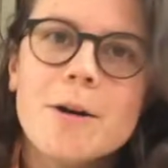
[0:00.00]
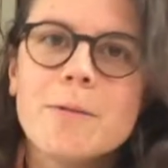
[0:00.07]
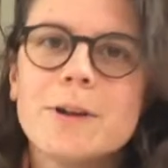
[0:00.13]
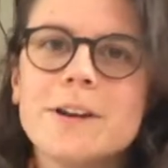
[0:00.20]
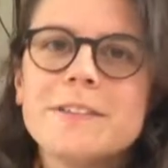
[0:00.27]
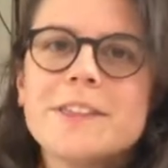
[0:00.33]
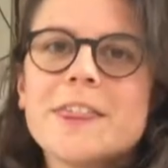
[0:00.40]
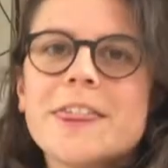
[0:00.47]

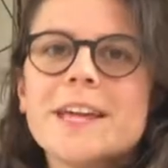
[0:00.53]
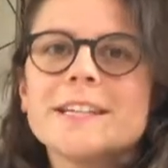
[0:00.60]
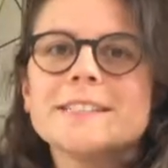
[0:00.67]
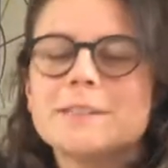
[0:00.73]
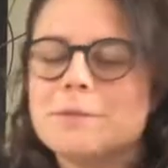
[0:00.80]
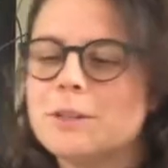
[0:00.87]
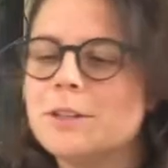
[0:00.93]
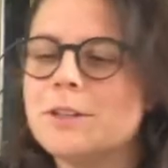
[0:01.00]
One of the things
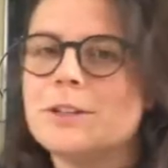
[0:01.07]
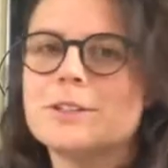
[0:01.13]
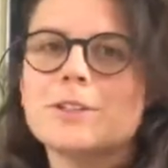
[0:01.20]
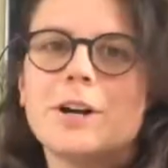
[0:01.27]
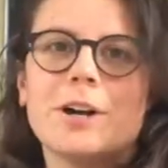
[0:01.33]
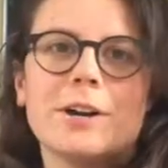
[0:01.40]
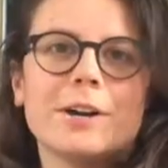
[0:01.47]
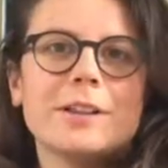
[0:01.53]
that we learned
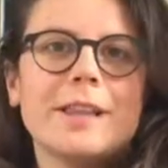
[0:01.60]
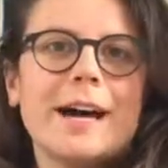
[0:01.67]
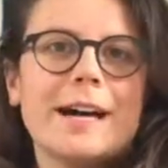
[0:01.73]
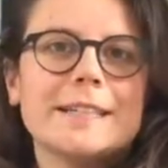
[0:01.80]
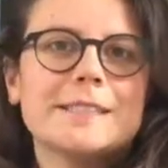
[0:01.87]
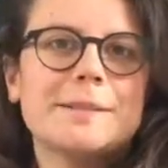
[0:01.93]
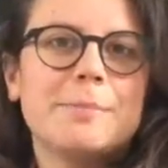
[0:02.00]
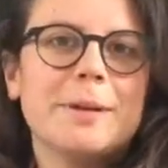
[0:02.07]
on our
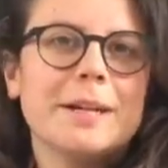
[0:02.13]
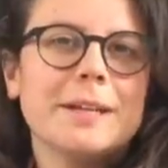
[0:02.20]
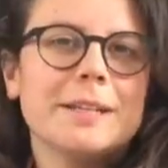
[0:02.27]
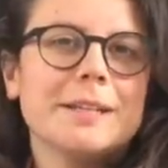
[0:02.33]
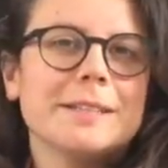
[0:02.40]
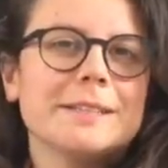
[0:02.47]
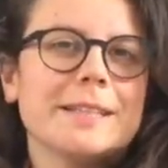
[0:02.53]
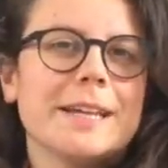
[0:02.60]
last build
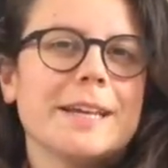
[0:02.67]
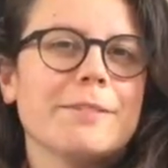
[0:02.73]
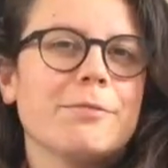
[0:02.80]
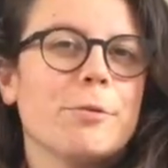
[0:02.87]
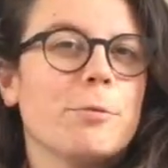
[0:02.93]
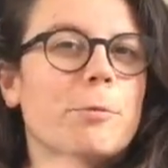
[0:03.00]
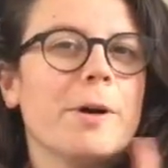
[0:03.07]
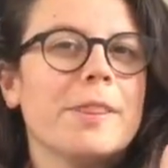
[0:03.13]
is that
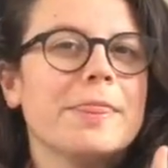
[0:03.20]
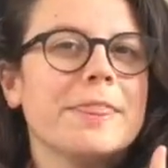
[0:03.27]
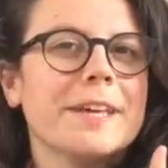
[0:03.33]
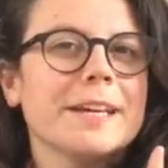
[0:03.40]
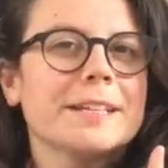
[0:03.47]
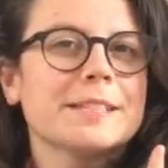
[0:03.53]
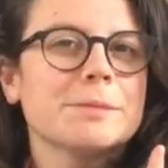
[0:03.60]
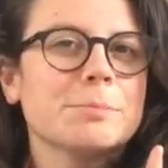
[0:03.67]
if one
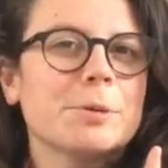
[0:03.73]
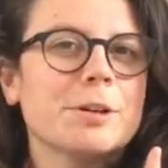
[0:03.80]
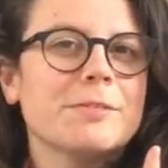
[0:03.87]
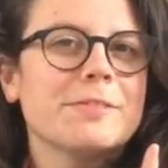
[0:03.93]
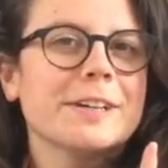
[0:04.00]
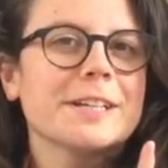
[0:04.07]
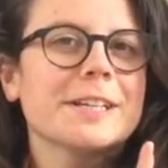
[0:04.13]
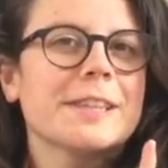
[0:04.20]
thing isn't
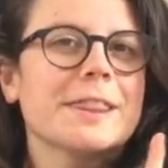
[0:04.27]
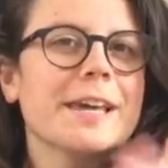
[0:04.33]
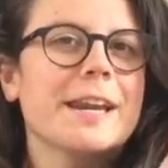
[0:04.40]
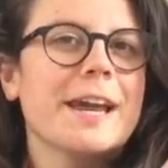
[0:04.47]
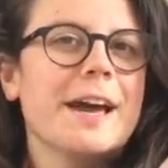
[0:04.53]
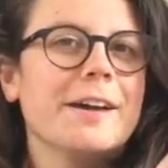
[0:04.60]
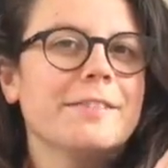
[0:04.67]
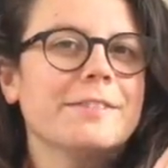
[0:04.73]
perfect, then
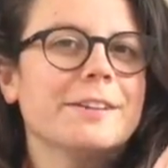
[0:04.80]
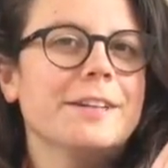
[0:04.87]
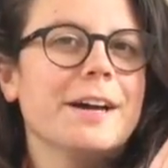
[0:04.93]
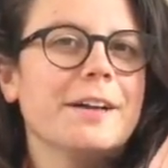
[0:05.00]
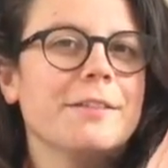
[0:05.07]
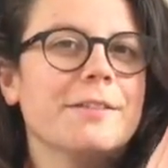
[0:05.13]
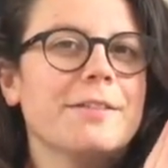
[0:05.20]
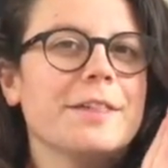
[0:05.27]
every
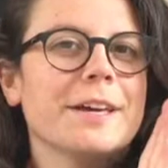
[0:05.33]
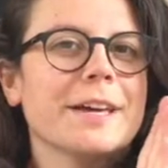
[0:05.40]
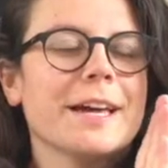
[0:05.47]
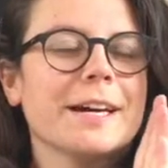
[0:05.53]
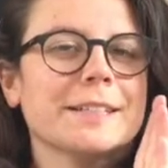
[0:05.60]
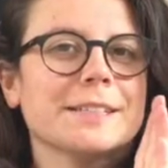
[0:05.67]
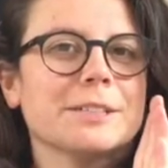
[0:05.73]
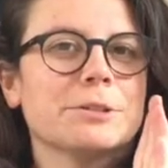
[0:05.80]
other thing
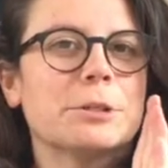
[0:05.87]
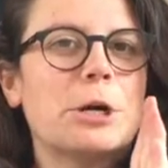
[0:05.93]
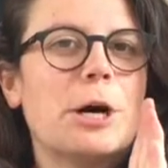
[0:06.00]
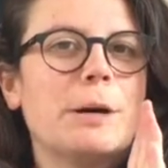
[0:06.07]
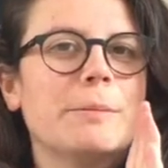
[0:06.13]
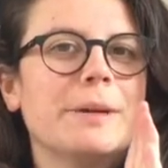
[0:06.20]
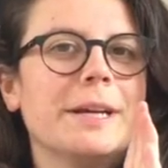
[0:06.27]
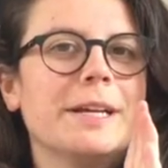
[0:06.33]
has to
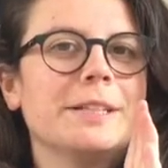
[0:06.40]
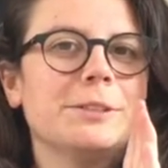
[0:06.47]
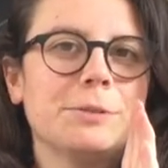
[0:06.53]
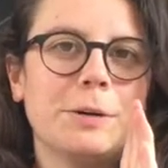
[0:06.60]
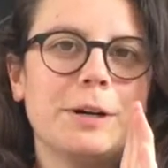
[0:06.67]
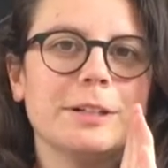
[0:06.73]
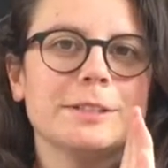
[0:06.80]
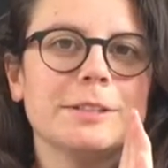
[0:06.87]
accommodate to
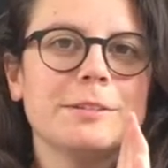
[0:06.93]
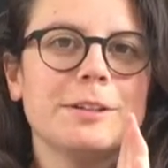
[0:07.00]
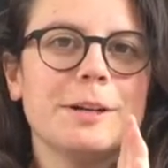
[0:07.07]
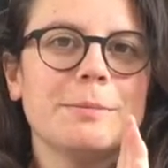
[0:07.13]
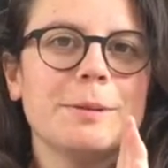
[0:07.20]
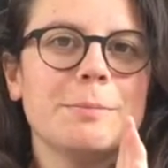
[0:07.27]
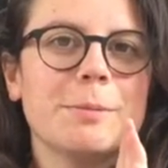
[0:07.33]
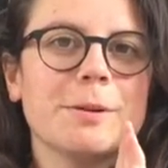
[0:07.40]
also
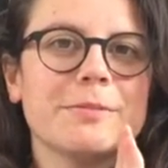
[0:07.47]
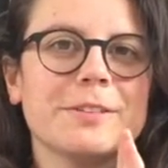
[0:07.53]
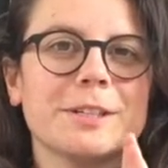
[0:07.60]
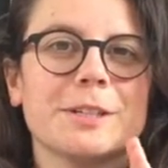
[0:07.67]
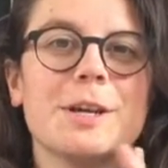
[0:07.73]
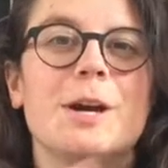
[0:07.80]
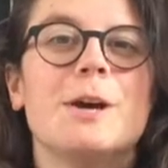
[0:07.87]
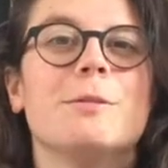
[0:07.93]
not be
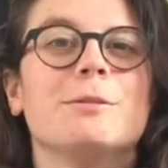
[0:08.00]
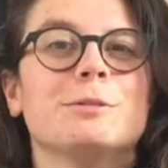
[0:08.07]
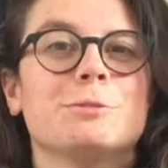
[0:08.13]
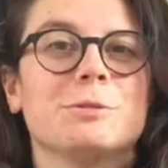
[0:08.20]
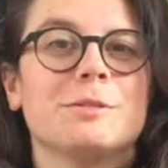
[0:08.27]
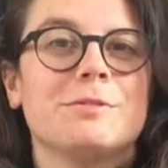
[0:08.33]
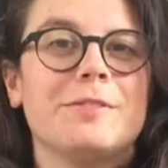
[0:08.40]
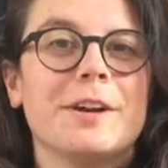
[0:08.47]
perfect, which
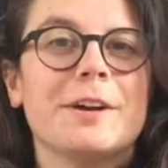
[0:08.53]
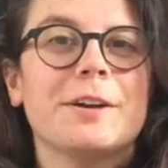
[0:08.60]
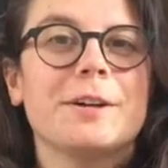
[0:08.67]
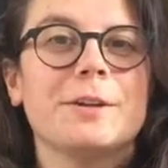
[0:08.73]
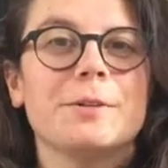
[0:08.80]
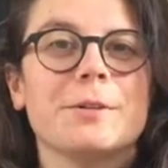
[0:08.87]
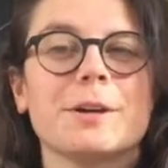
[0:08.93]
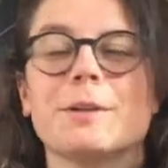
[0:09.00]
was very
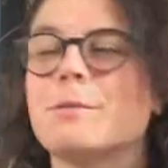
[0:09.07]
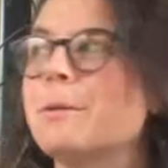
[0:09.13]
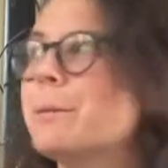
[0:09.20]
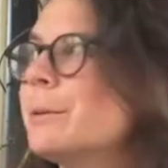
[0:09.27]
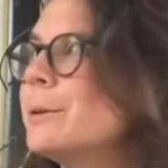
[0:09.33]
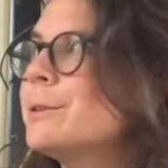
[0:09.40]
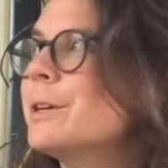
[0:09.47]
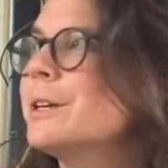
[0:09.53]
annoying when we
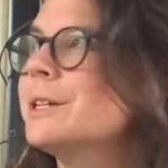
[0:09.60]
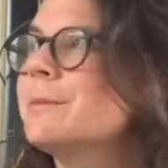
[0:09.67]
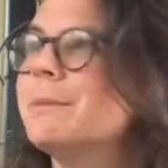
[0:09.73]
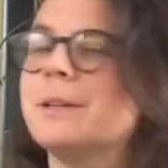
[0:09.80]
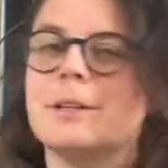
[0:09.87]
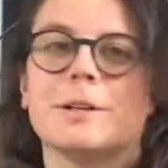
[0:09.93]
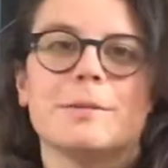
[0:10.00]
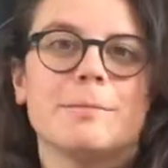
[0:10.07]
were trying to
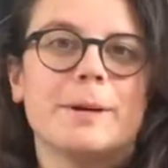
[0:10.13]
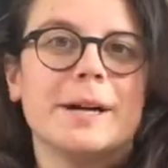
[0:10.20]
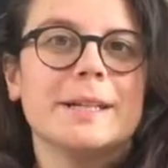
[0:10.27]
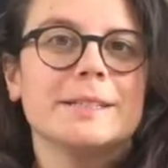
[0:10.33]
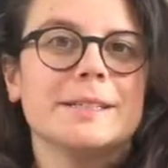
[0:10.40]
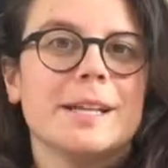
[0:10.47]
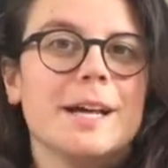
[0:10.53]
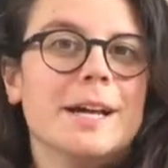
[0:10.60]
build our
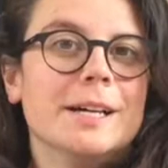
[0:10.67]
bus.